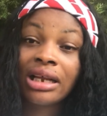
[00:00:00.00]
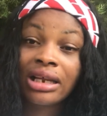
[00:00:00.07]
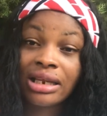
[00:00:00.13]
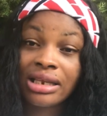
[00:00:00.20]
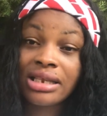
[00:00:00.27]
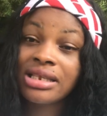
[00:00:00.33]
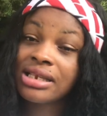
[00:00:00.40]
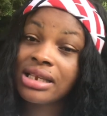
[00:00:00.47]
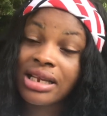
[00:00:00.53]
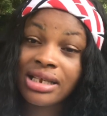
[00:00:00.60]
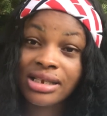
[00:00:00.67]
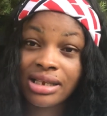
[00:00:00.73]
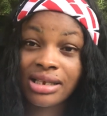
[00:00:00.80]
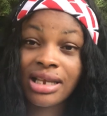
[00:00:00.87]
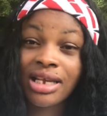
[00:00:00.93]
cleansing
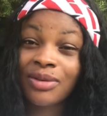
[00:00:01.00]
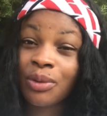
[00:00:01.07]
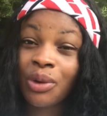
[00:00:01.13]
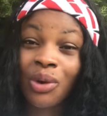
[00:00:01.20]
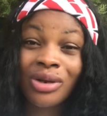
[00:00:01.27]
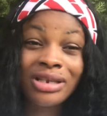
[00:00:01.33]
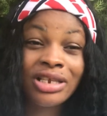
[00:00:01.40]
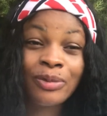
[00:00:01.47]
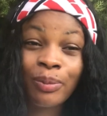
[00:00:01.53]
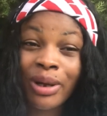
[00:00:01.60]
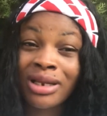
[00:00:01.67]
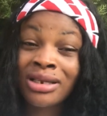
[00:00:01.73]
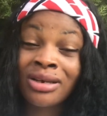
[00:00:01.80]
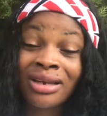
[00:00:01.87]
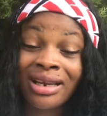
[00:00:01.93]
exercise, because this
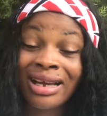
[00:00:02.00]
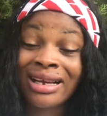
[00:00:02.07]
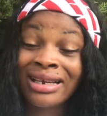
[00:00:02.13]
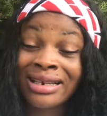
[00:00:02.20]
particular